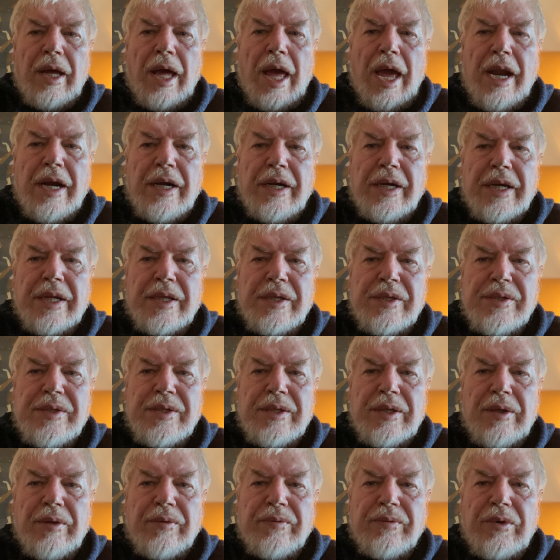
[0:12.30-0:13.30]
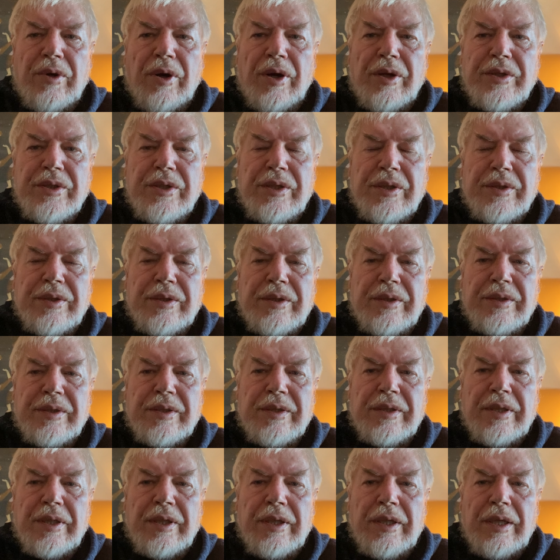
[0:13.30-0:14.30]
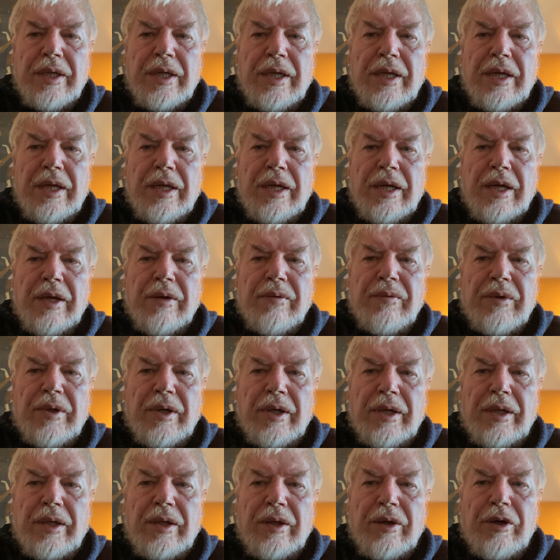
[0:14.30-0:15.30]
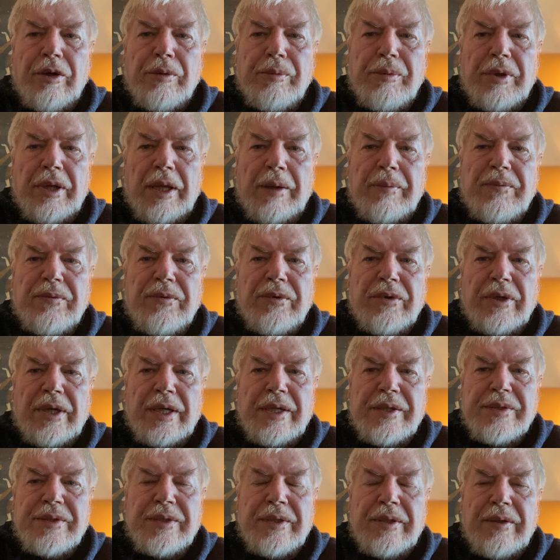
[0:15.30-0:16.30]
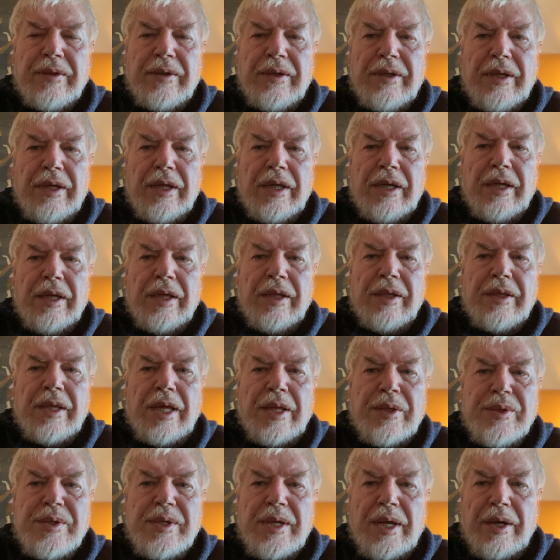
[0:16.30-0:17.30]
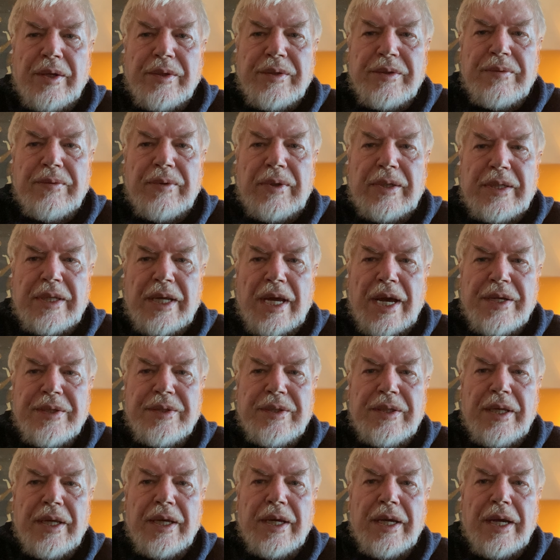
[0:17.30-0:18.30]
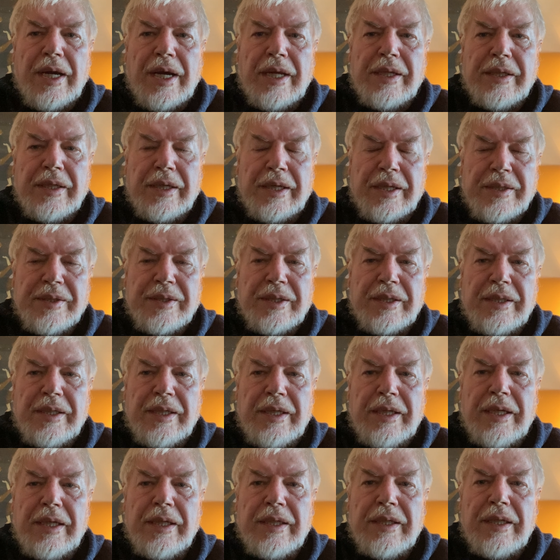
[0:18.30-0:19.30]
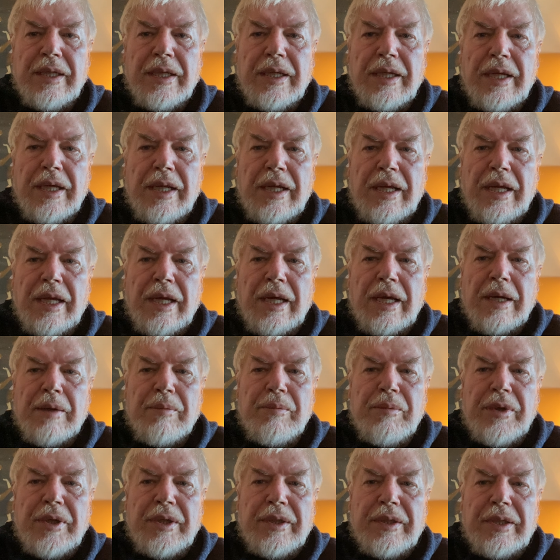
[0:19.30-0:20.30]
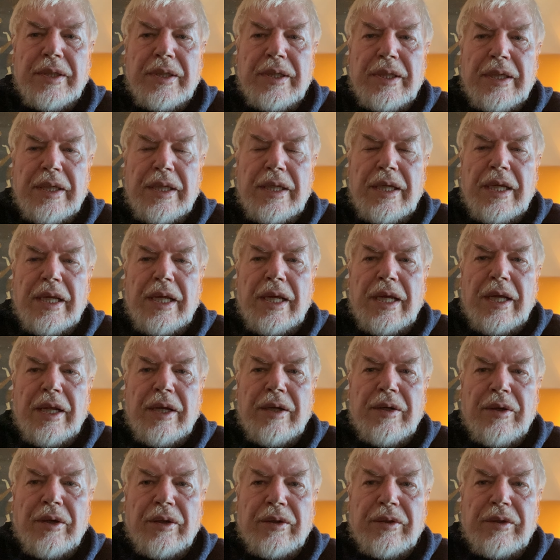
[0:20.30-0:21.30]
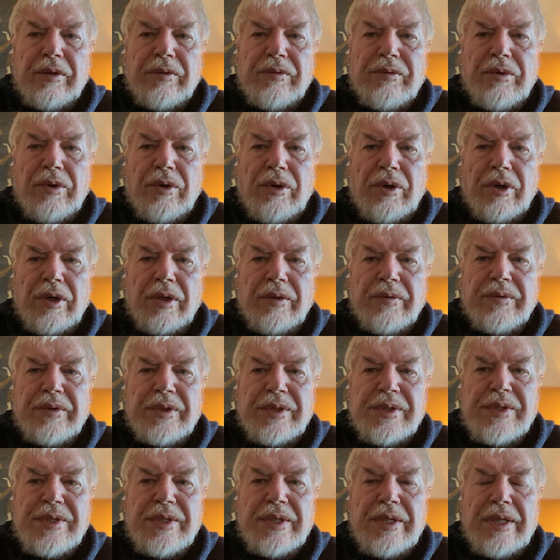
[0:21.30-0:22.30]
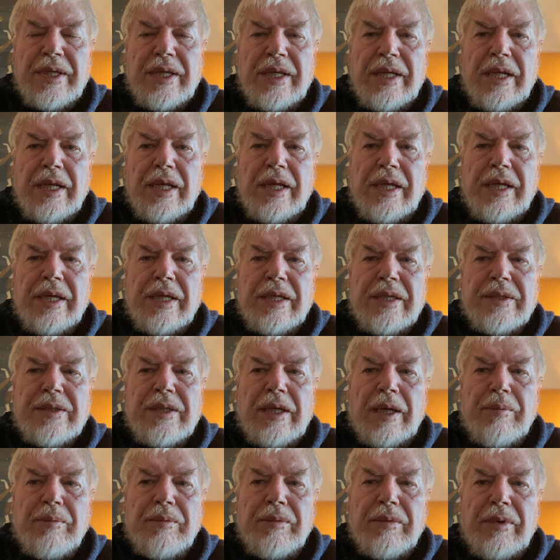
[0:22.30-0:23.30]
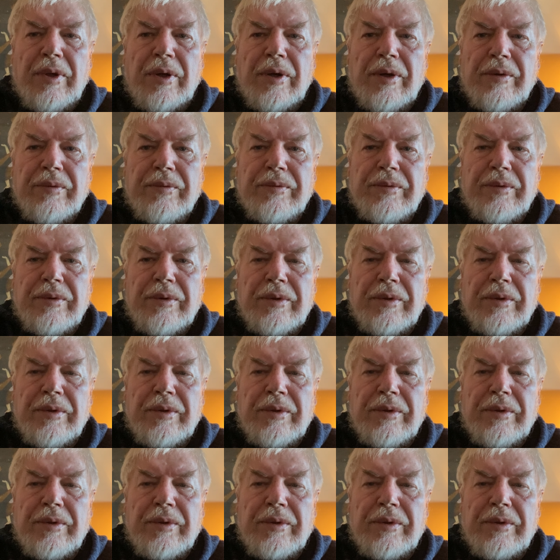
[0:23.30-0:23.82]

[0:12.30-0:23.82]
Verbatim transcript: areas of consciousness will open up for us. That sounds fantastic and it is indeed, but not for all of us. Some of